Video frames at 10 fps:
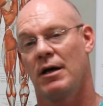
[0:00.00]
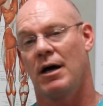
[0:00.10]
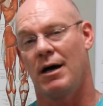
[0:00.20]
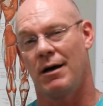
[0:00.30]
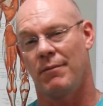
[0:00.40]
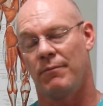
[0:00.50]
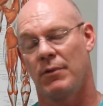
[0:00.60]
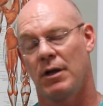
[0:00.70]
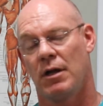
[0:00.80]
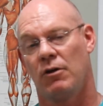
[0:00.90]

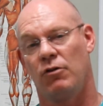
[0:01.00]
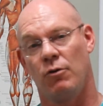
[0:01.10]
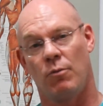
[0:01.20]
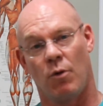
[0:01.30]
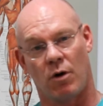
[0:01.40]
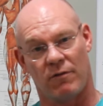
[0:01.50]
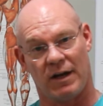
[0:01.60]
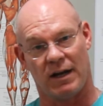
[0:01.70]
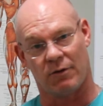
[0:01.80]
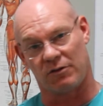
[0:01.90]
to more
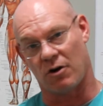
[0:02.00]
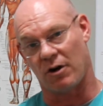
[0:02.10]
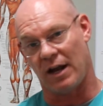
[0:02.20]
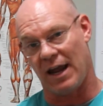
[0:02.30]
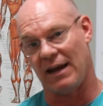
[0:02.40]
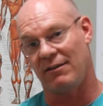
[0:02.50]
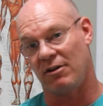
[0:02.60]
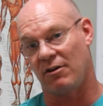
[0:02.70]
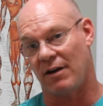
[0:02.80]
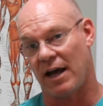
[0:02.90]
of what's called an
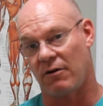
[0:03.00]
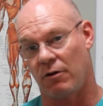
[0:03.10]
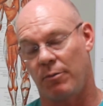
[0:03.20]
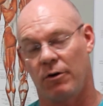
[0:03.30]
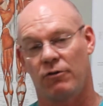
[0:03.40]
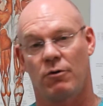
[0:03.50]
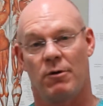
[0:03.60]
anterior lateral approach,